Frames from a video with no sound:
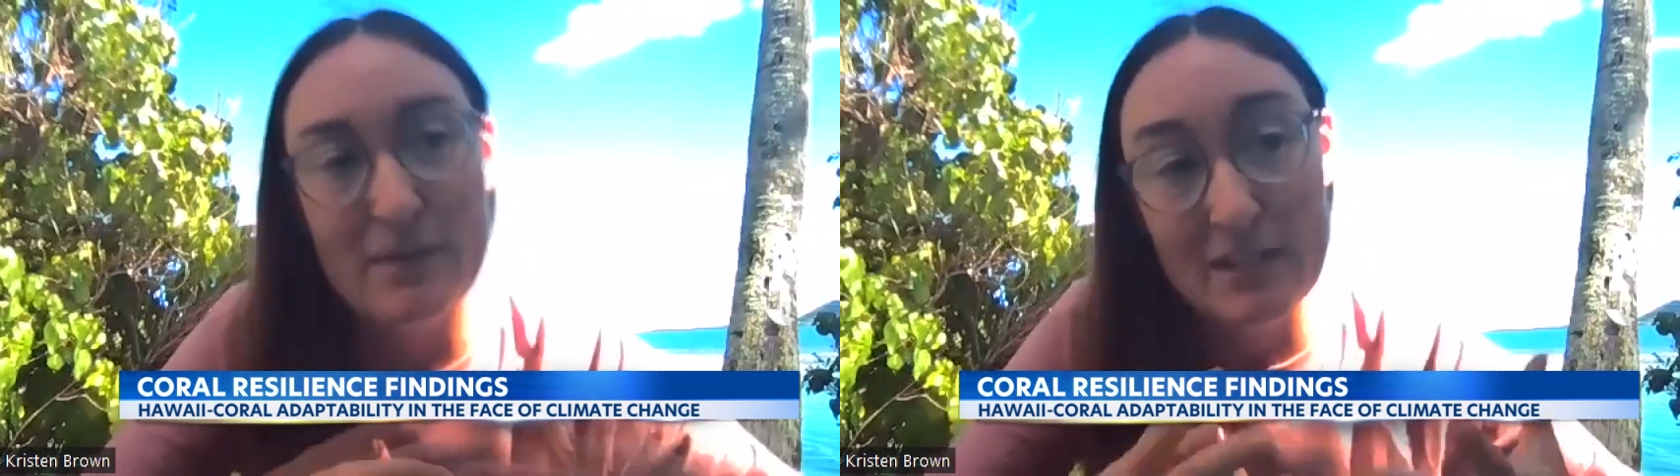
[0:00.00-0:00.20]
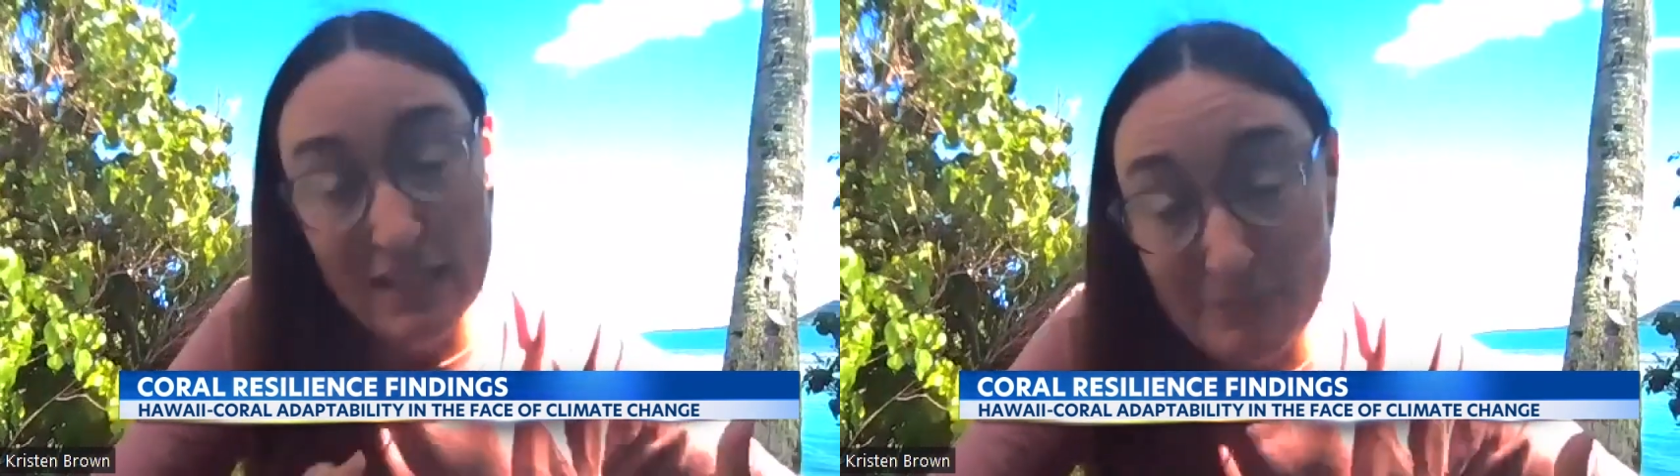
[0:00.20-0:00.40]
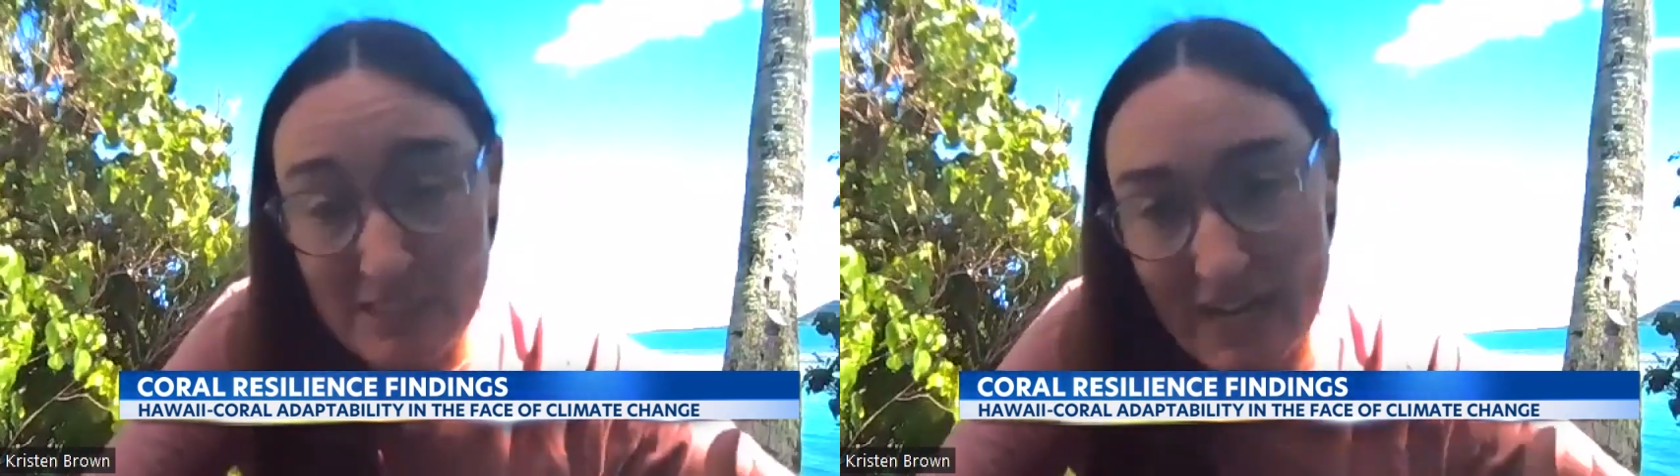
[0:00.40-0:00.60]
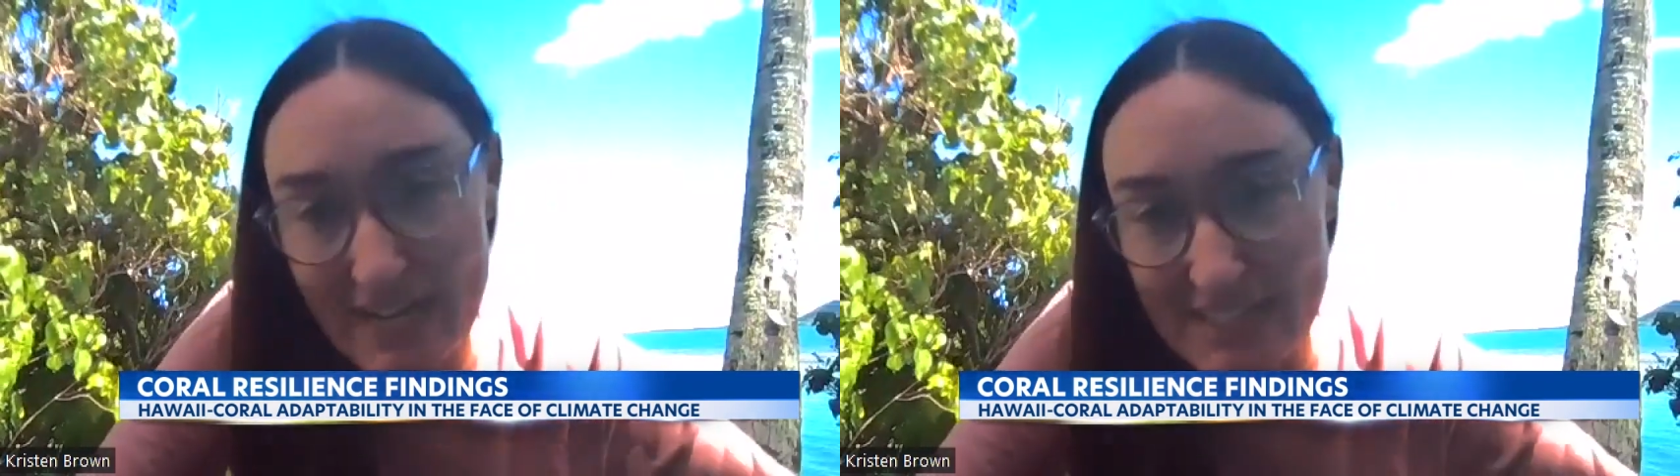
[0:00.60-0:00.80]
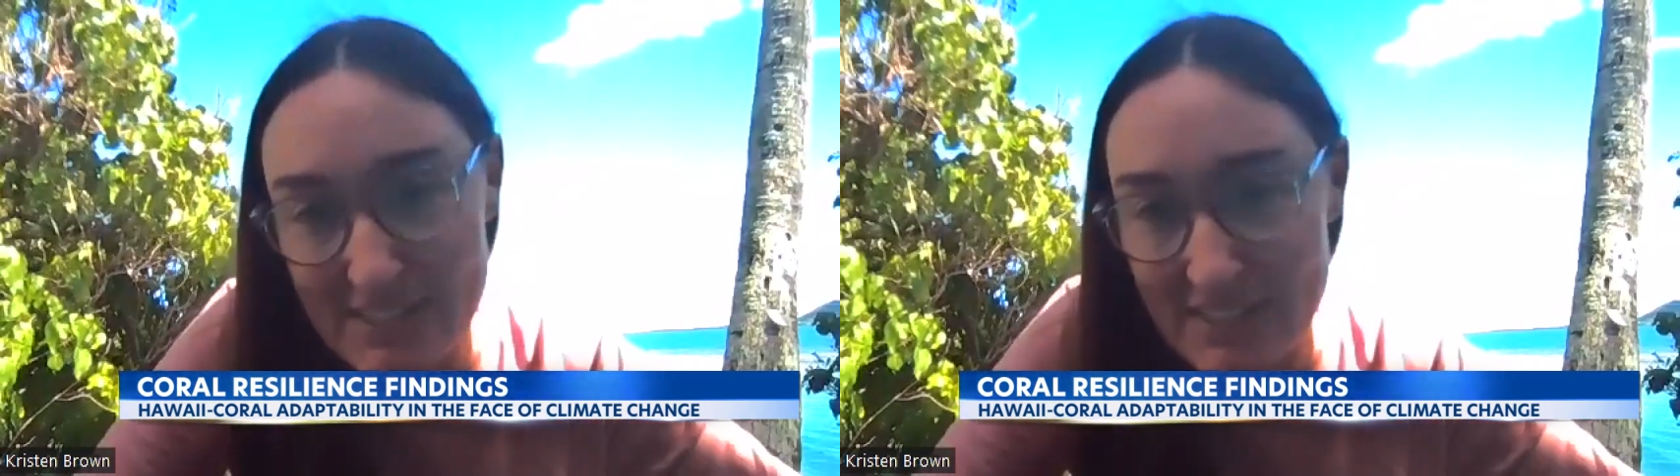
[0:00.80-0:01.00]

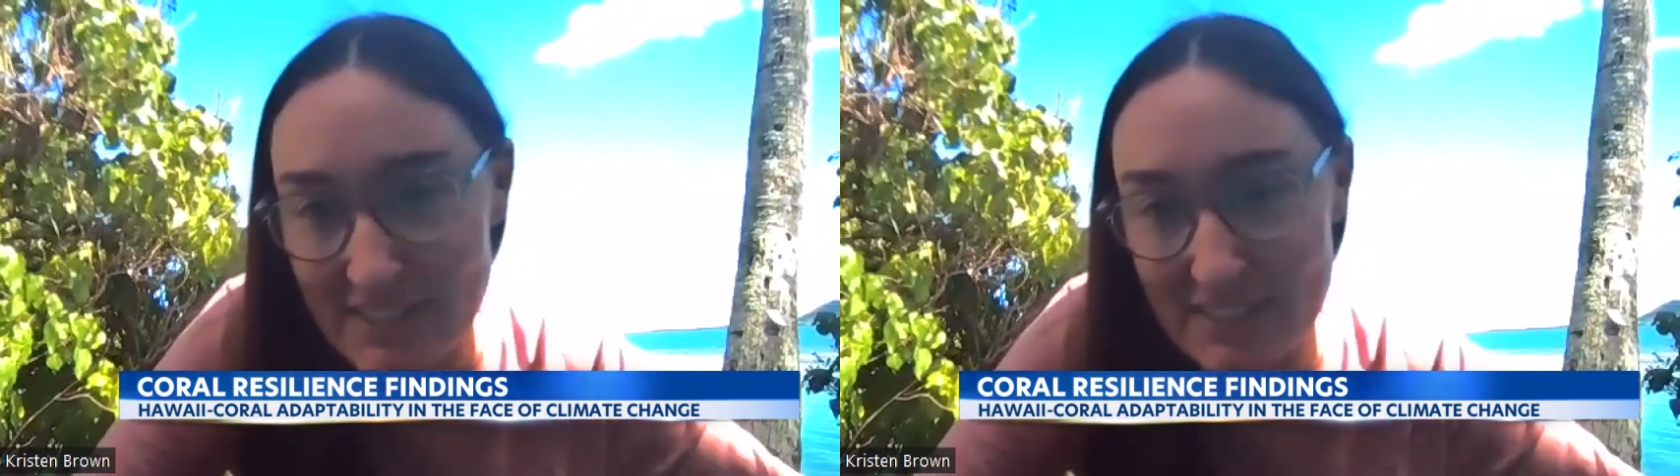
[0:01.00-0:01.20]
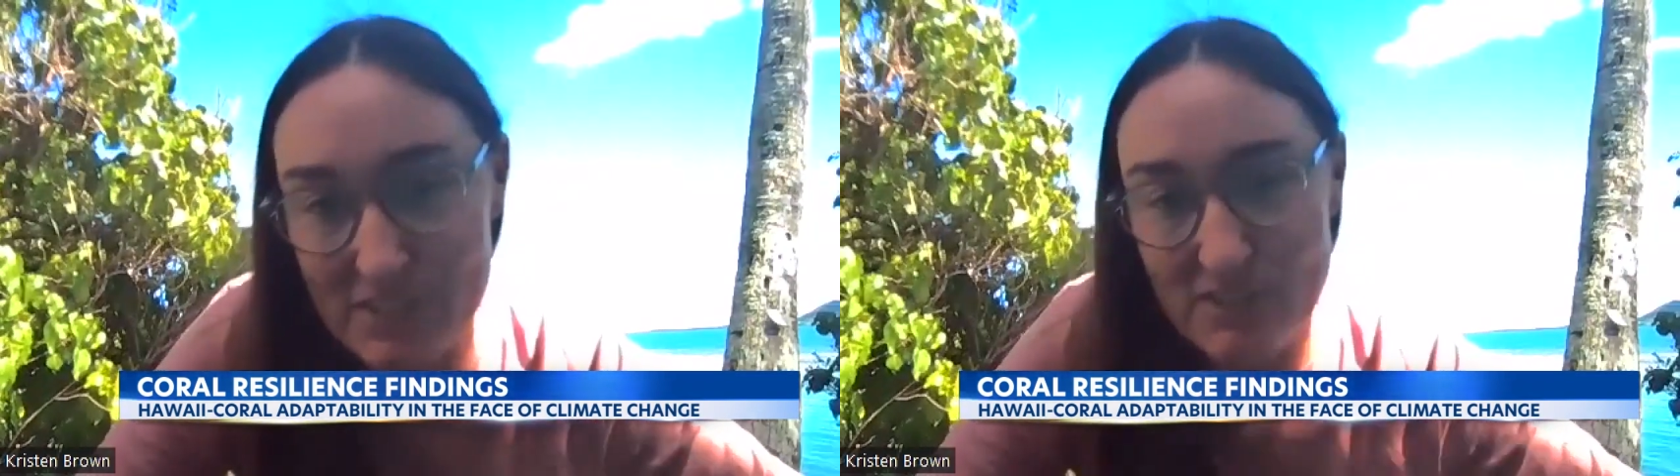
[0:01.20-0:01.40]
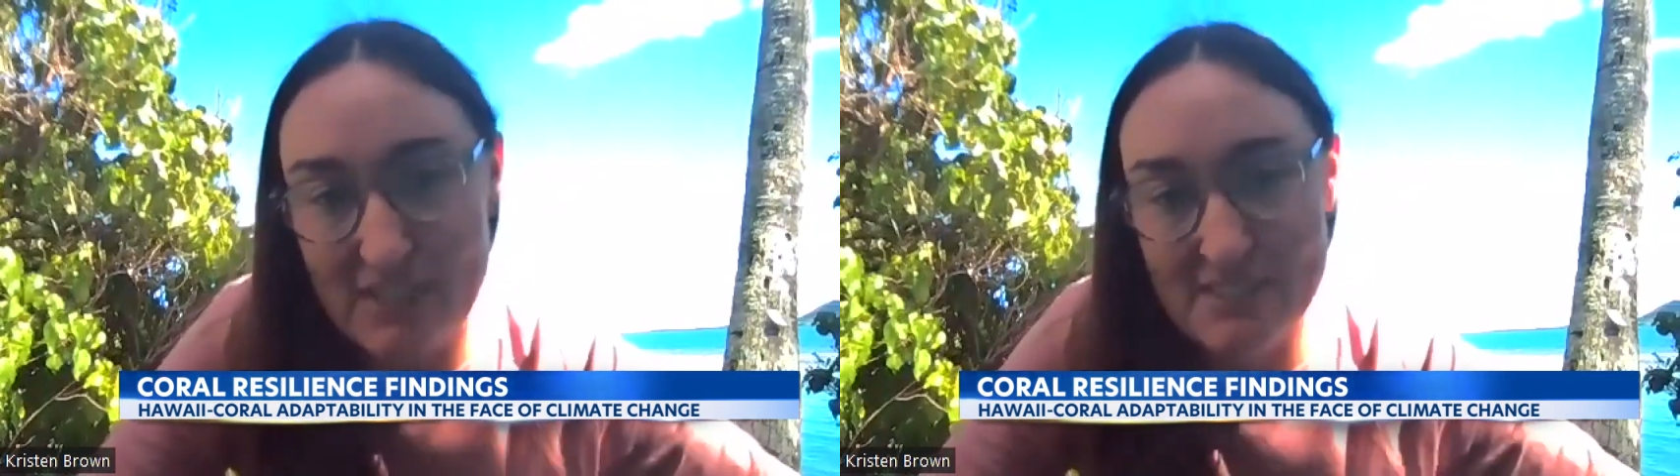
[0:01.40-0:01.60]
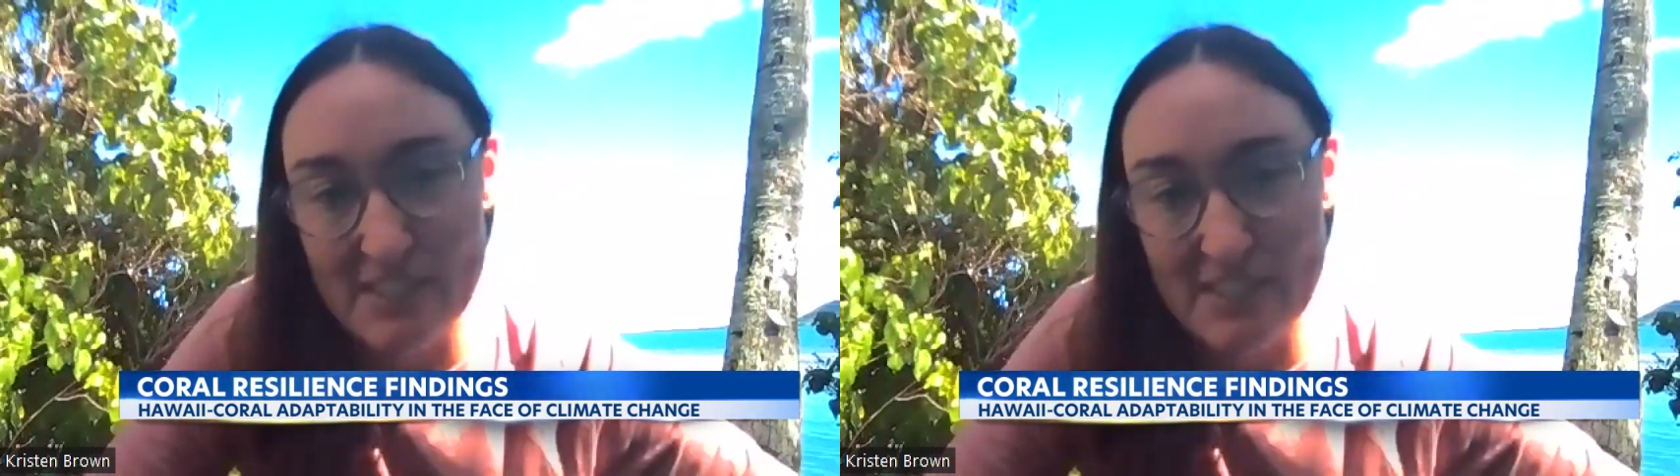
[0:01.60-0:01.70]
acclimatized to the heat stress